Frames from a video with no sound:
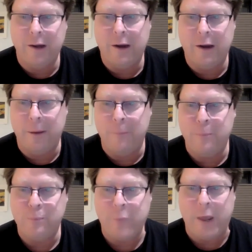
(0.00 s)

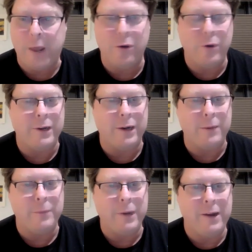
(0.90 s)
Had a great
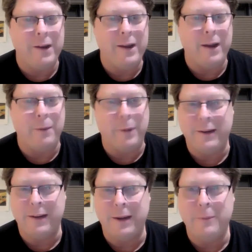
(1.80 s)
time, had a bad
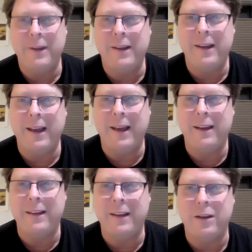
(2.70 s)
time,
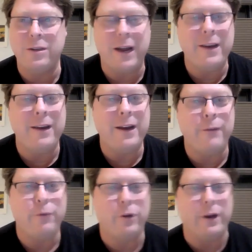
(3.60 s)
and that was
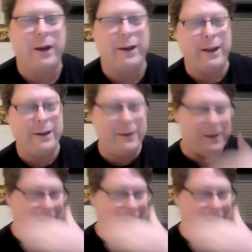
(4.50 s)
1994 to 98.